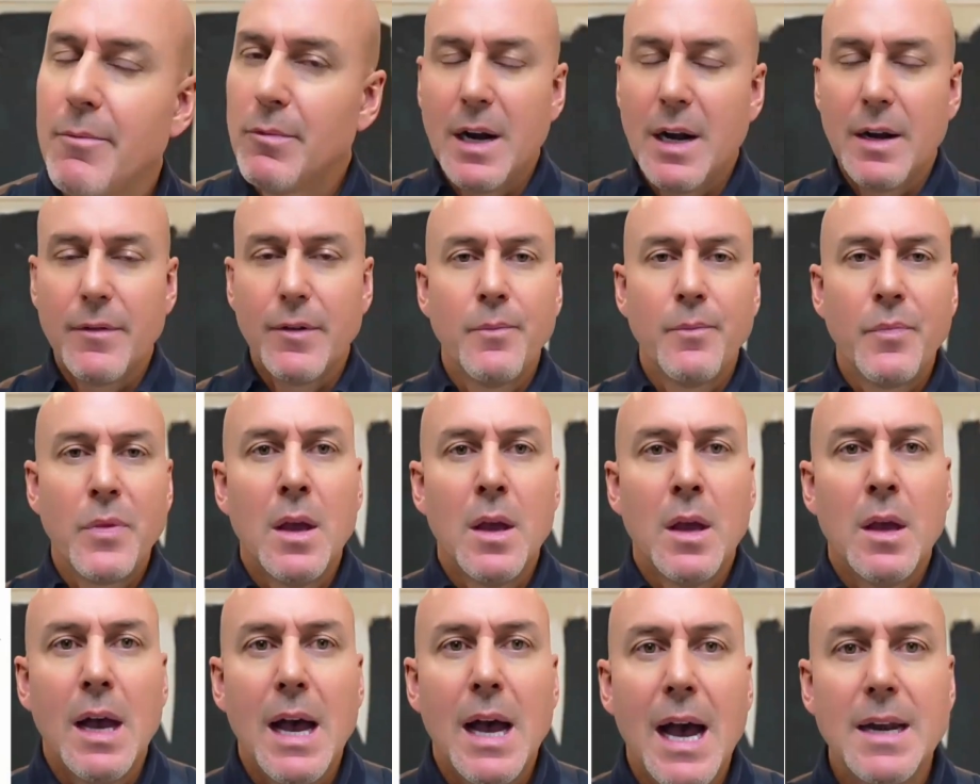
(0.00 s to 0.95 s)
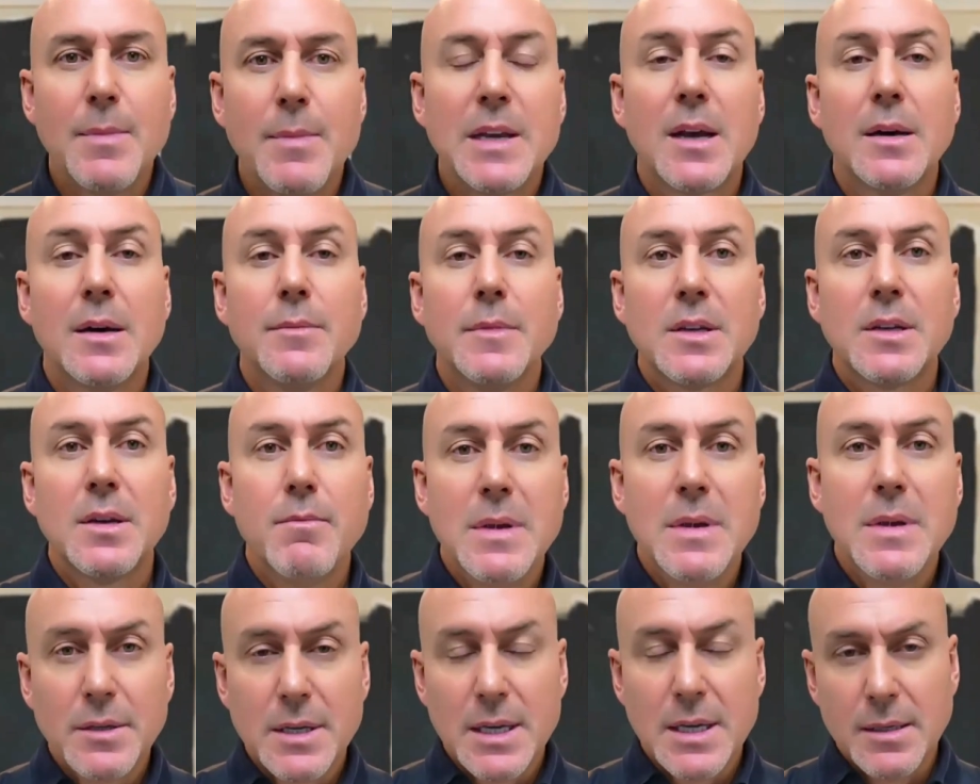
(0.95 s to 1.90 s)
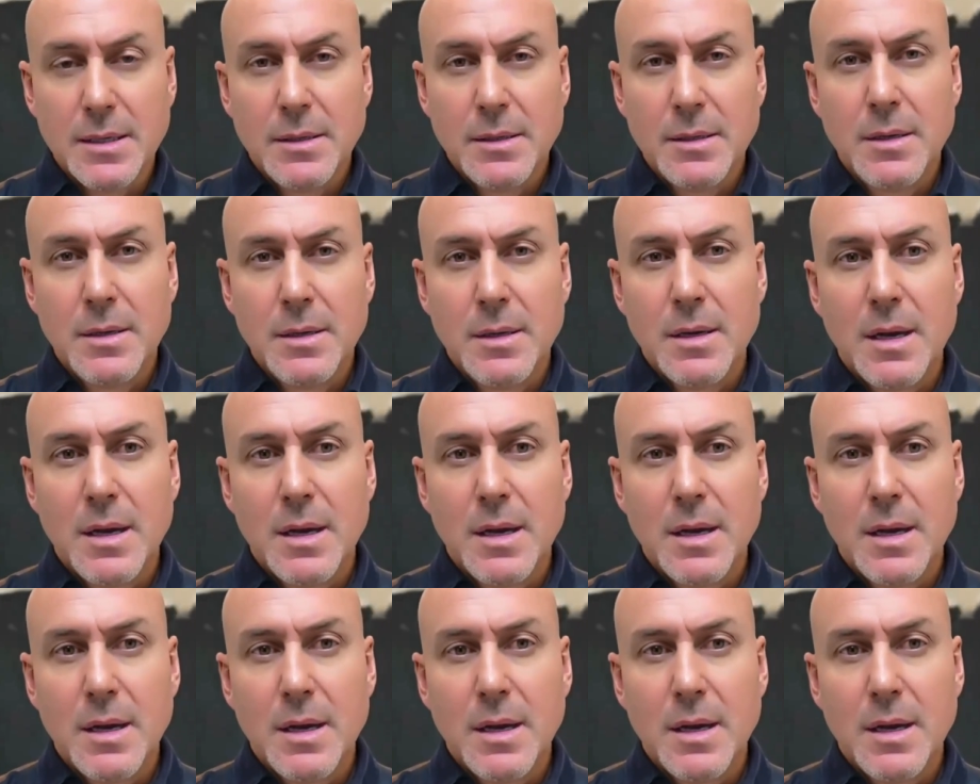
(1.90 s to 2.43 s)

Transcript: whatever. I had to become a chameleon.